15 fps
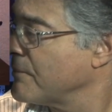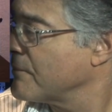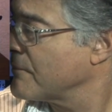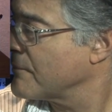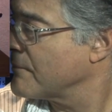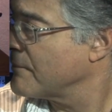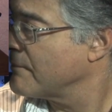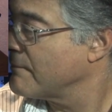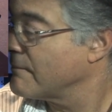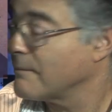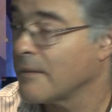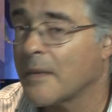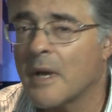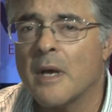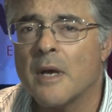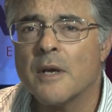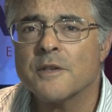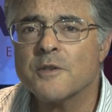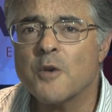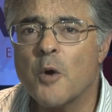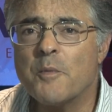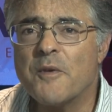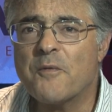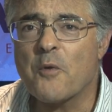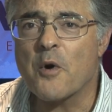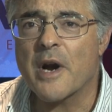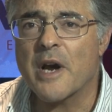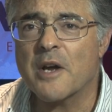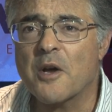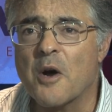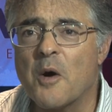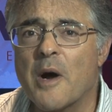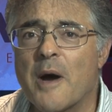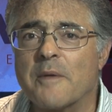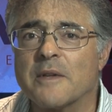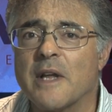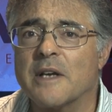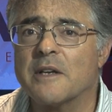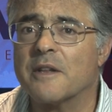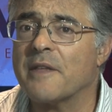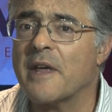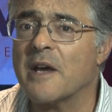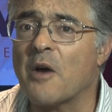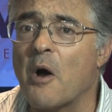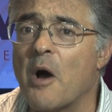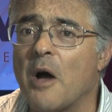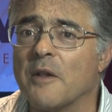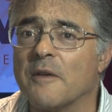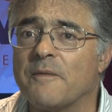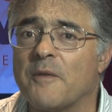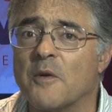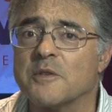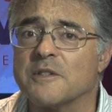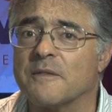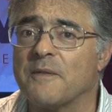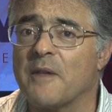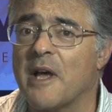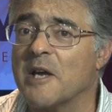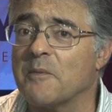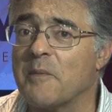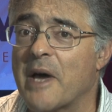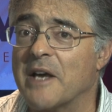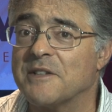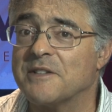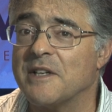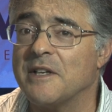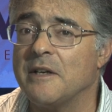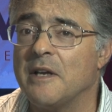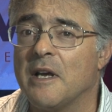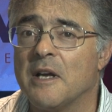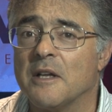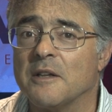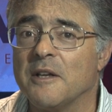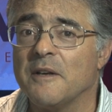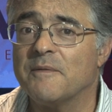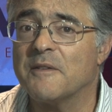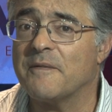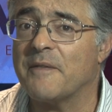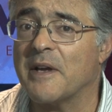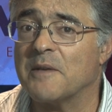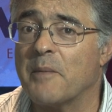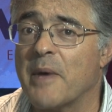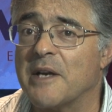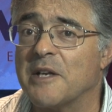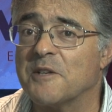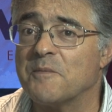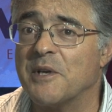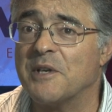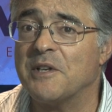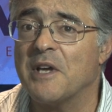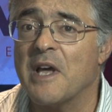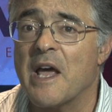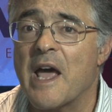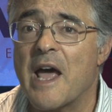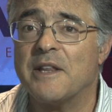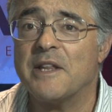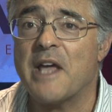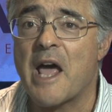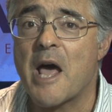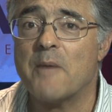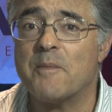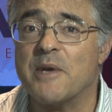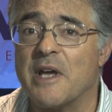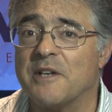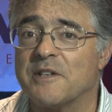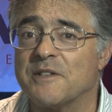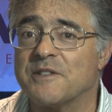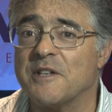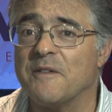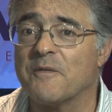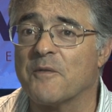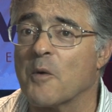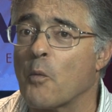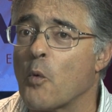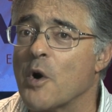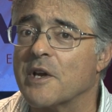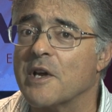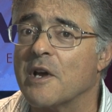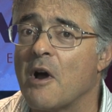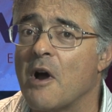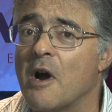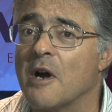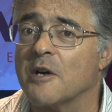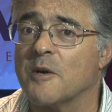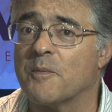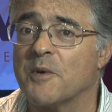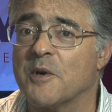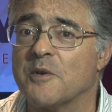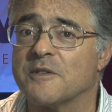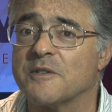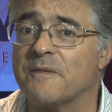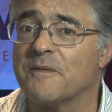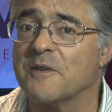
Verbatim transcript: put it there. So before I go, I would like to thank all the folks at Flying Magazine, Lyft Event Management, and the Abbi Agency for working hard to produce